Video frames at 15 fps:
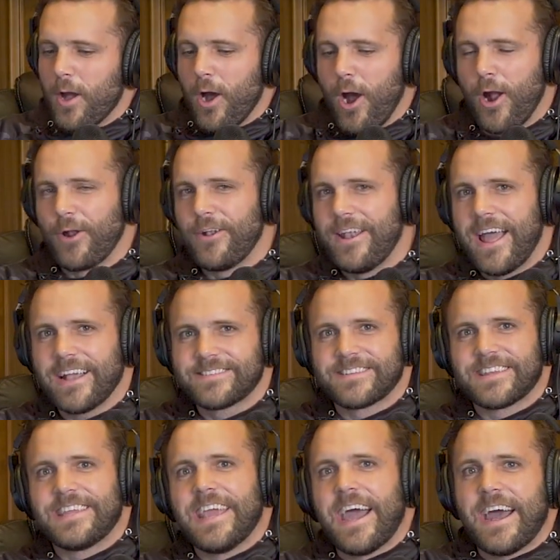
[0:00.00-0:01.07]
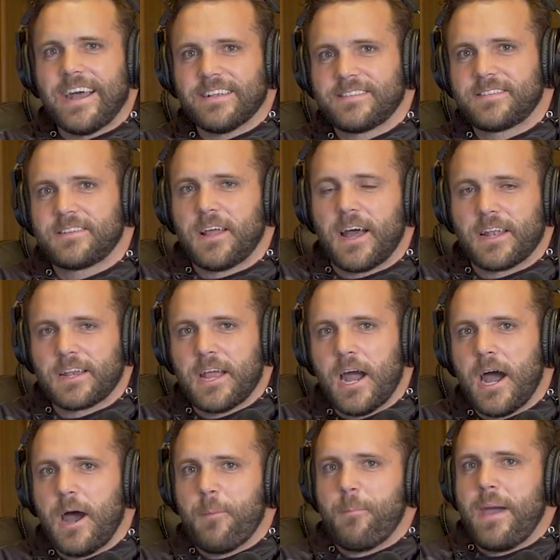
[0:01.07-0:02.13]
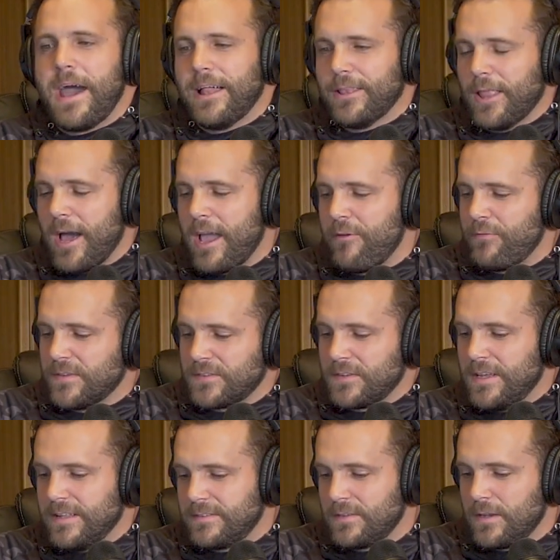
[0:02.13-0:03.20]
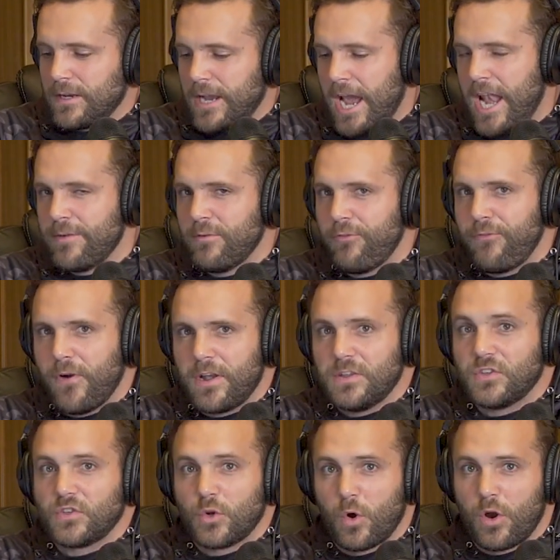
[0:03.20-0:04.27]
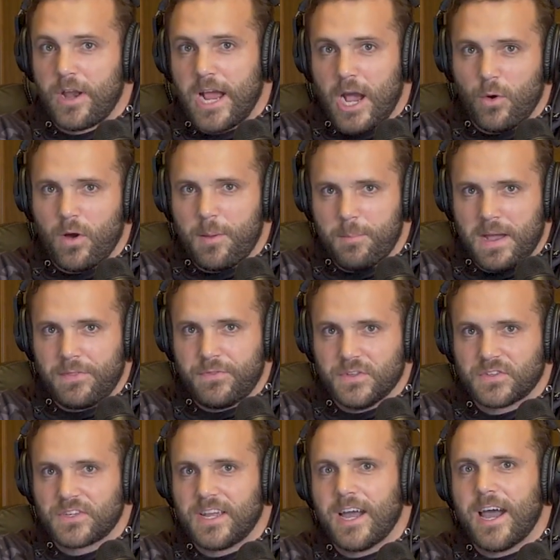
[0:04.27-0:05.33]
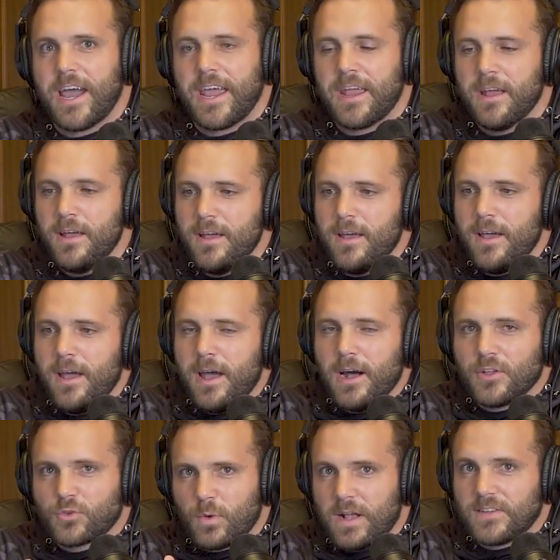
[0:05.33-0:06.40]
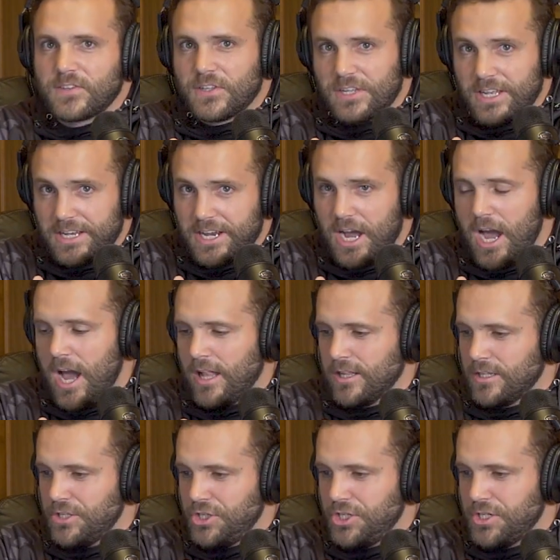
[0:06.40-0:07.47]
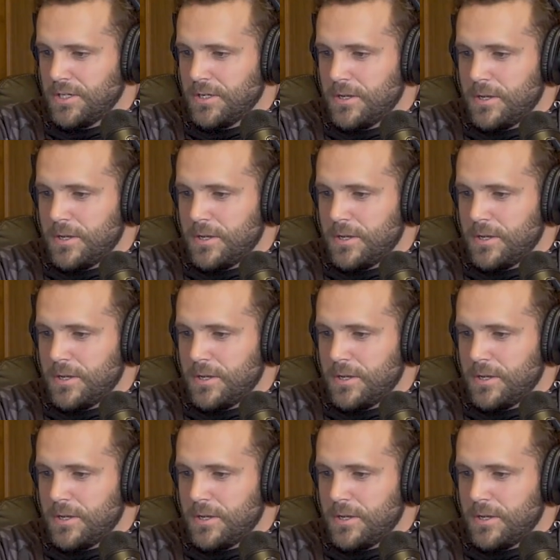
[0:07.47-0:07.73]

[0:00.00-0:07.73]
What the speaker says: our next guest on Combat Life, it's kind of a funny story how I met this guy. I was wrestling in college,